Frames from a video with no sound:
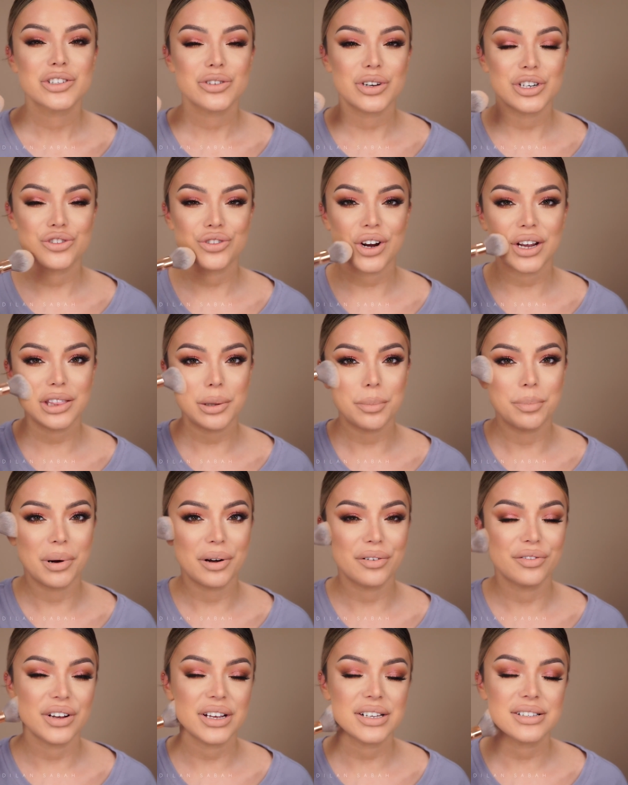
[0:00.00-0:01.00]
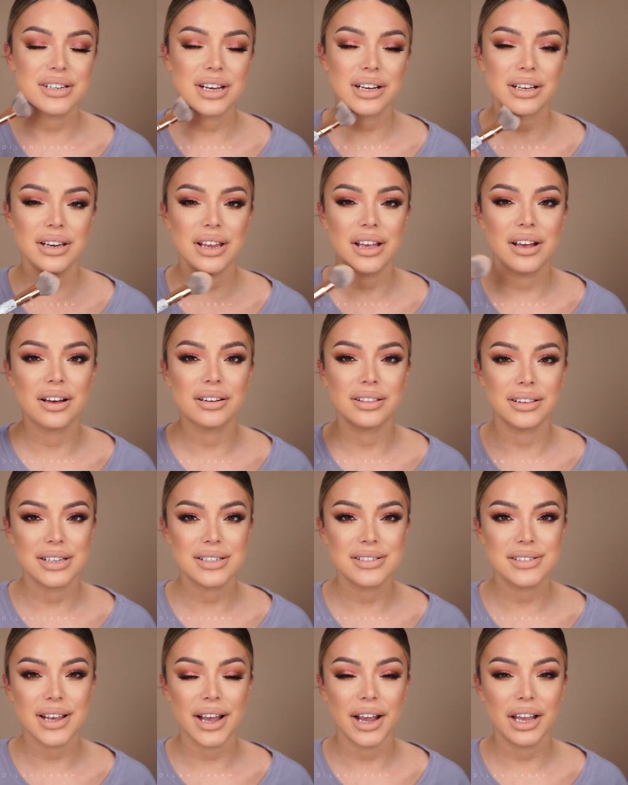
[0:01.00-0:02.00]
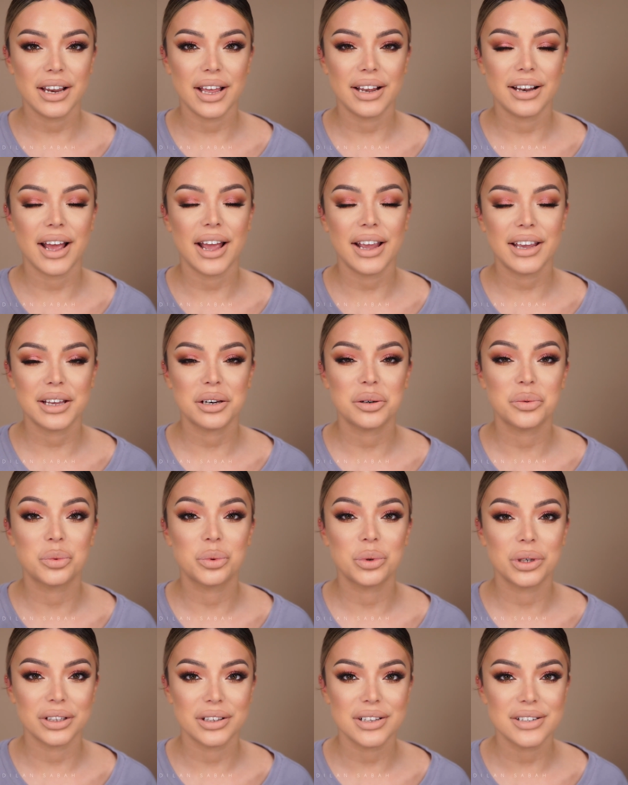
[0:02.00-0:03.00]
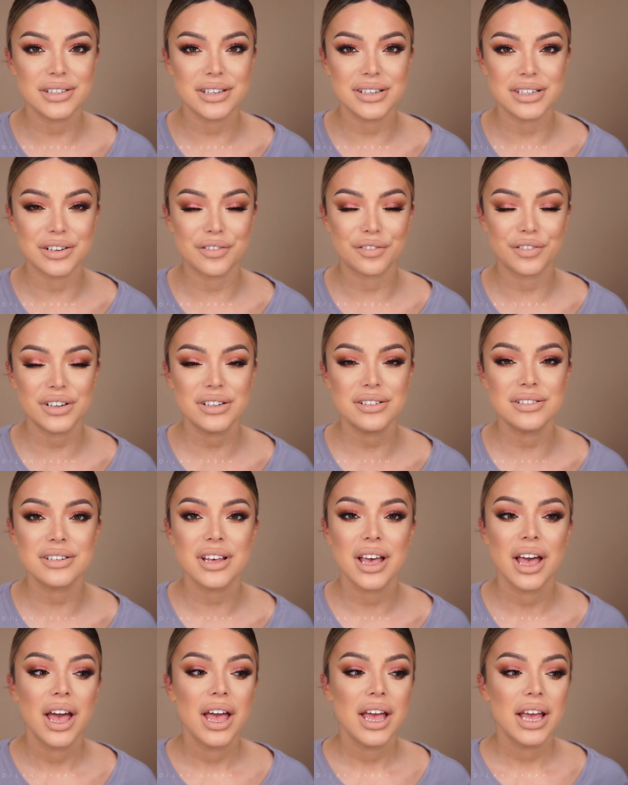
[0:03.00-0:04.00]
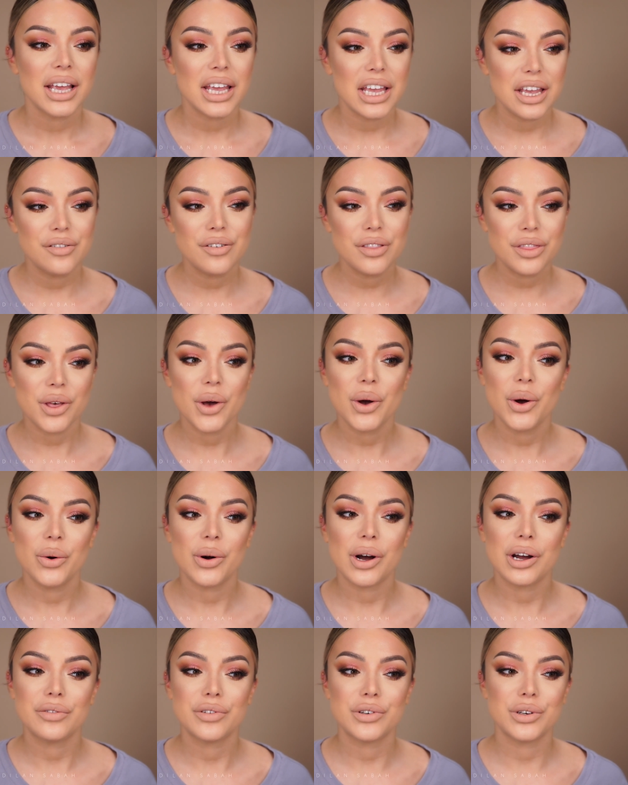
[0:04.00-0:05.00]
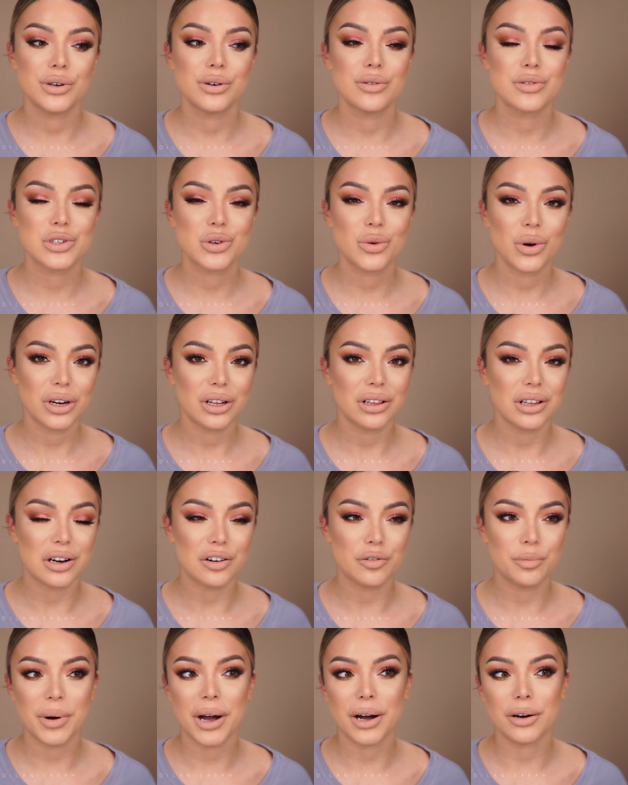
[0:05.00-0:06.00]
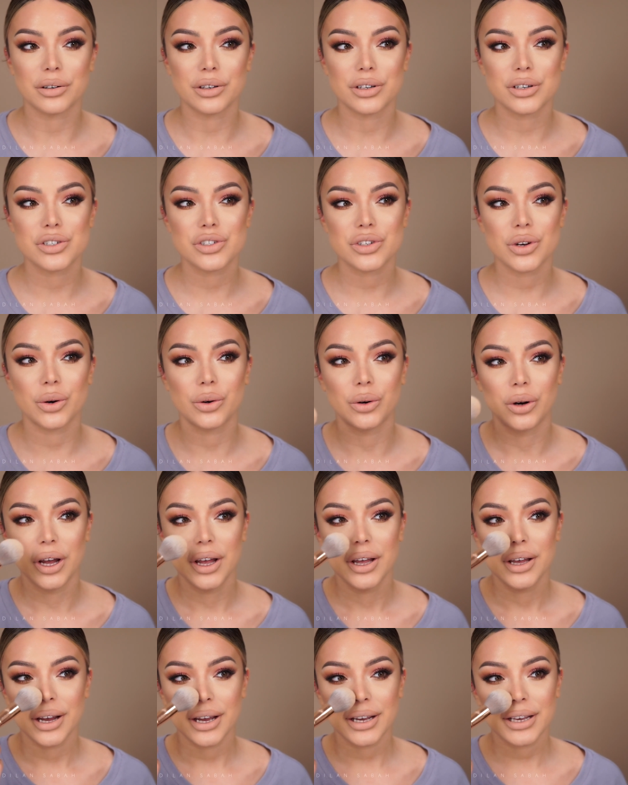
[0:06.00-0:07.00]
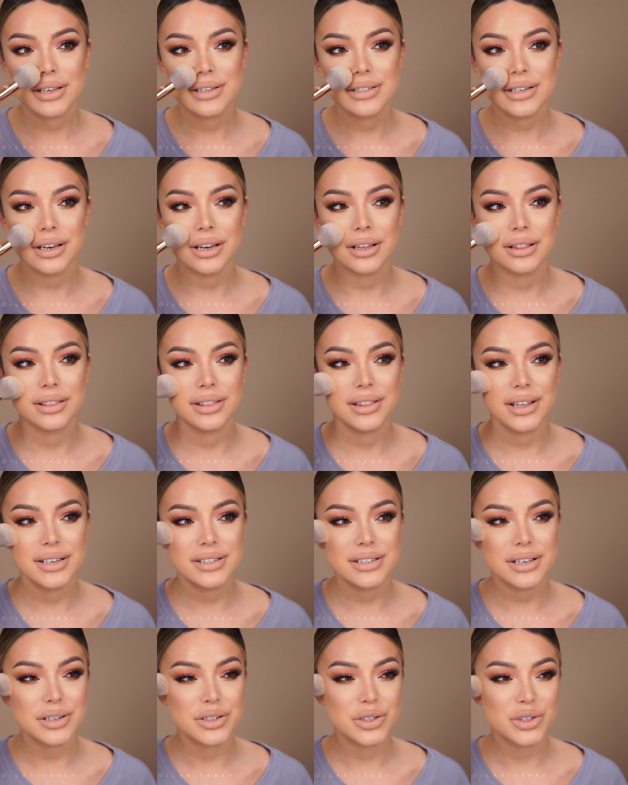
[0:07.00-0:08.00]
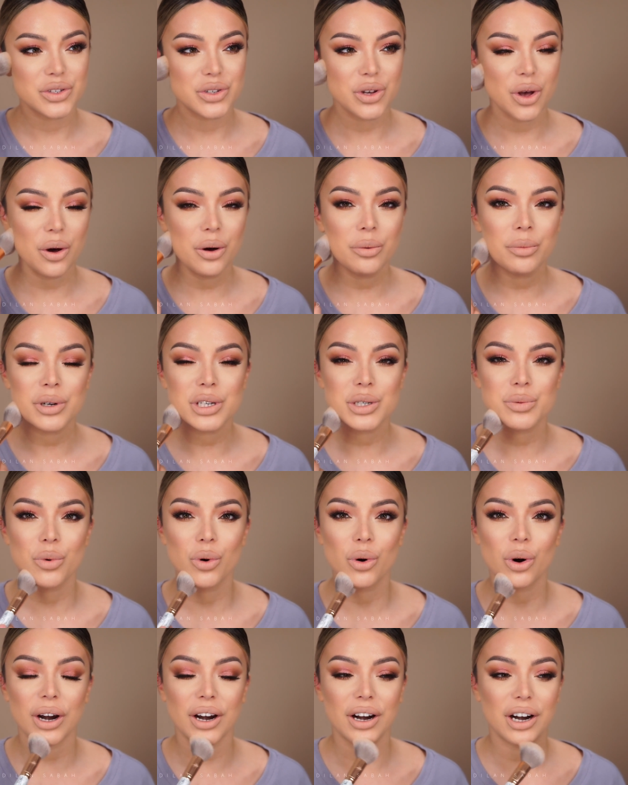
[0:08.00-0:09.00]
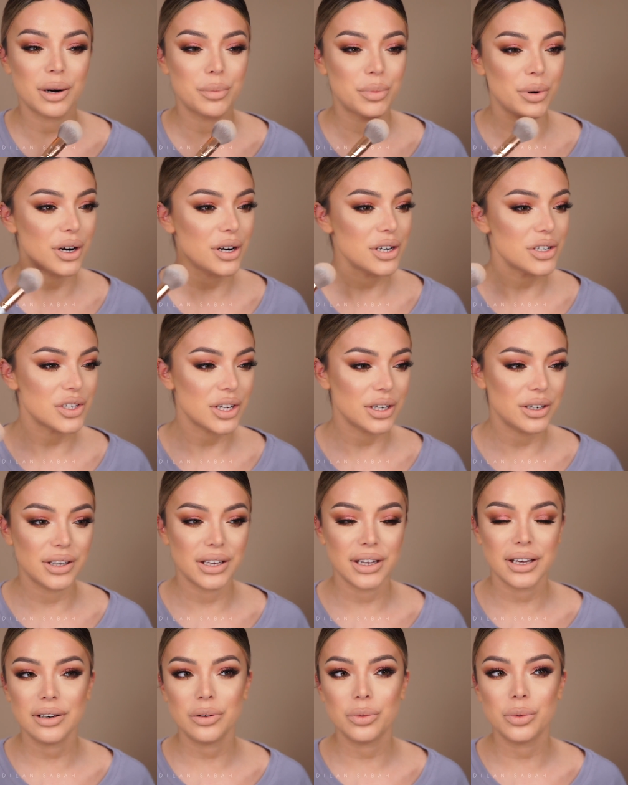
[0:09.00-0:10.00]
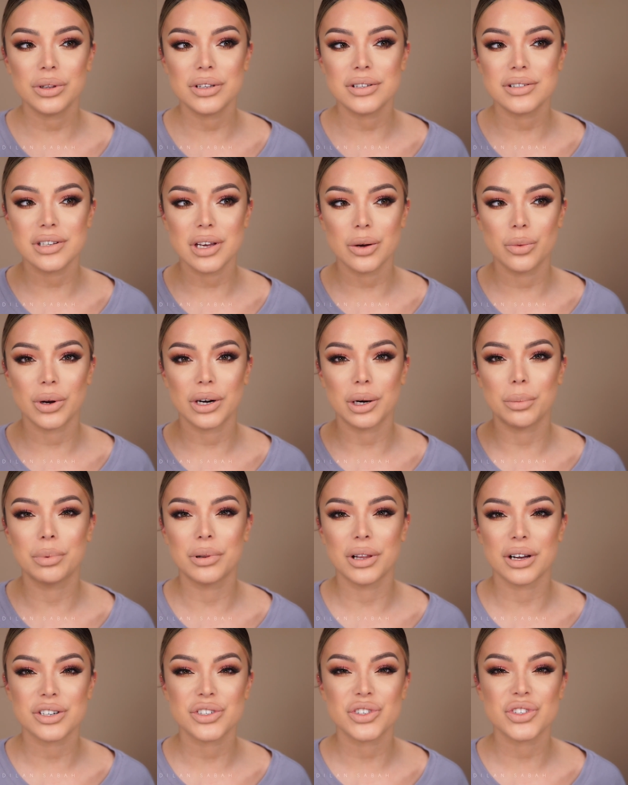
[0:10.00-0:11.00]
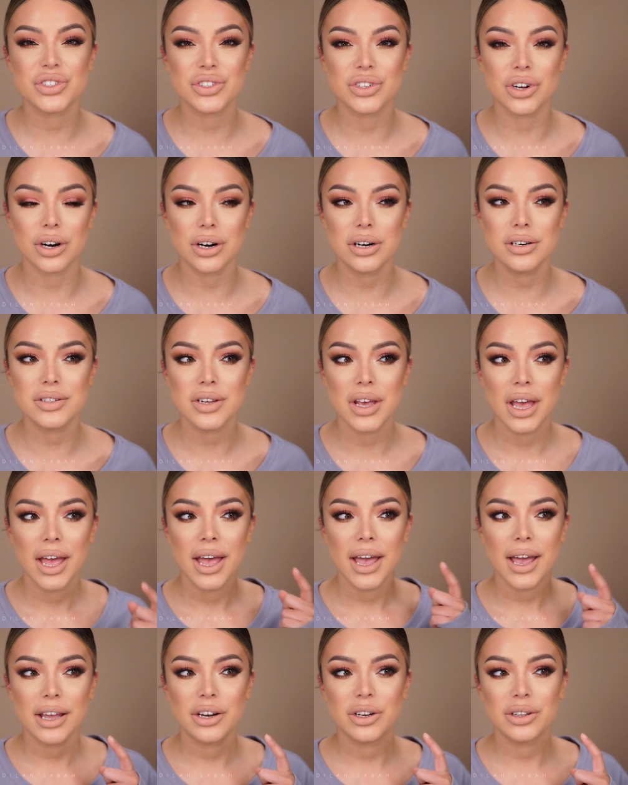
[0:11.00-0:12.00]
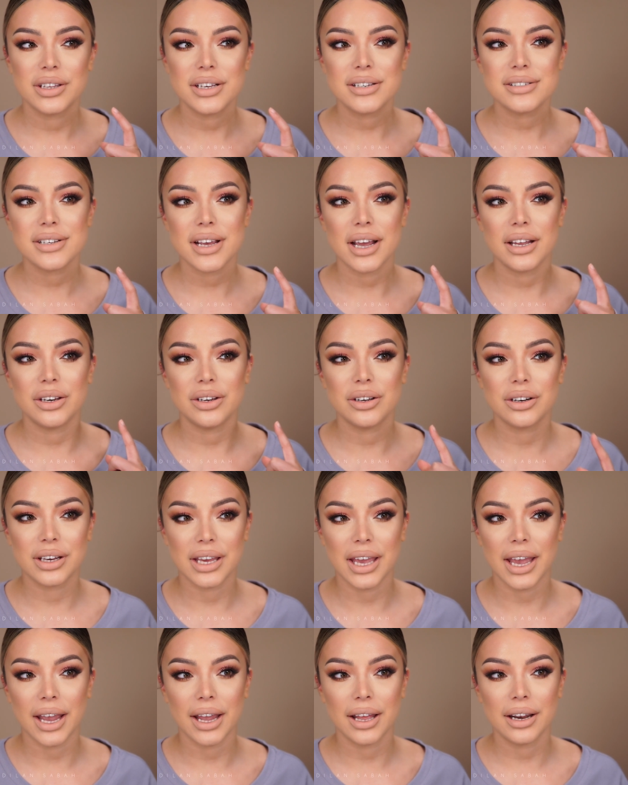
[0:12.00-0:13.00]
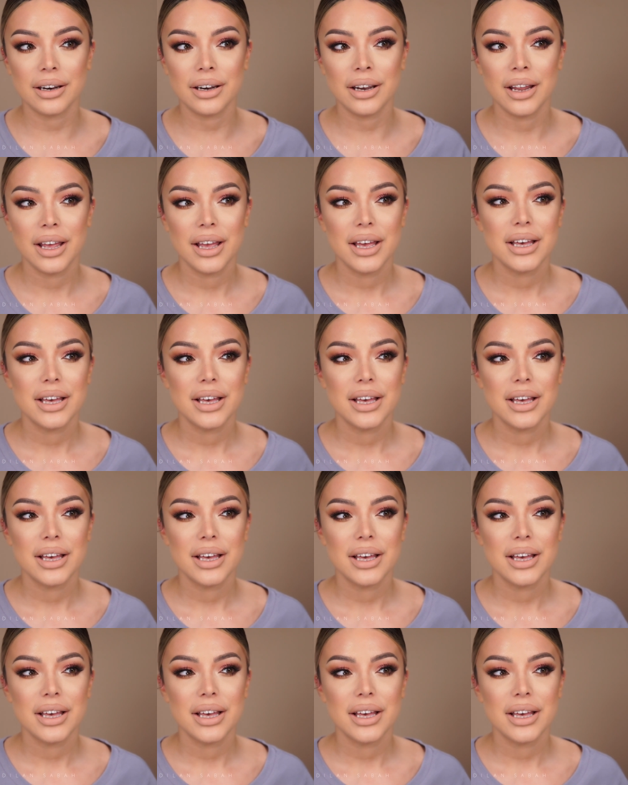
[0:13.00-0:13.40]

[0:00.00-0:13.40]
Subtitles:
So I tried the buffing technique on this side and I can really see difference, even though I've used quite a lot of powder. So I can see that this is so much more airbrushed and you can't really see where the blush starts. And on this side you can.